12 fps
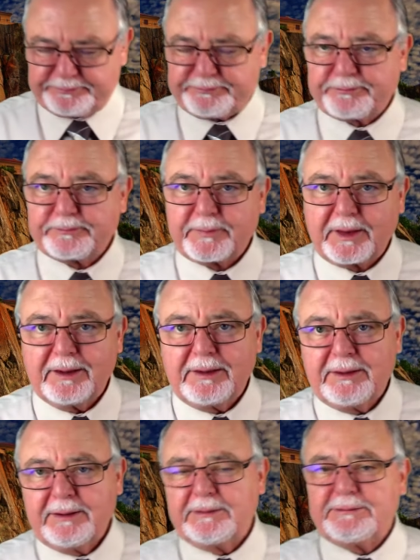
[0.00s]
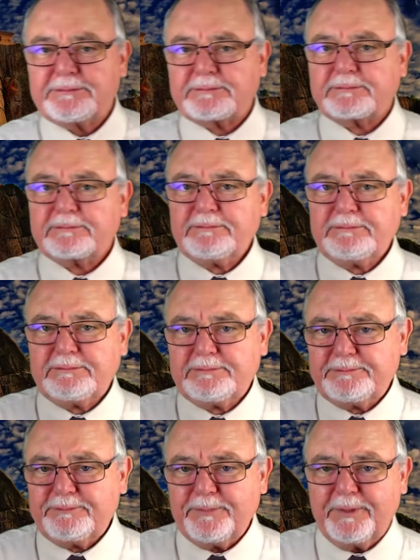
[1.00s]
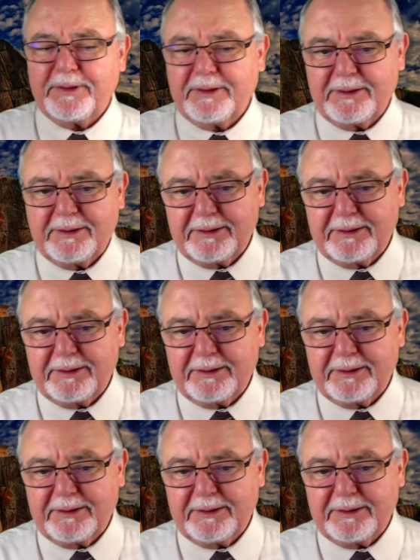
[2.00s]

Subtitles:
Nothing is said.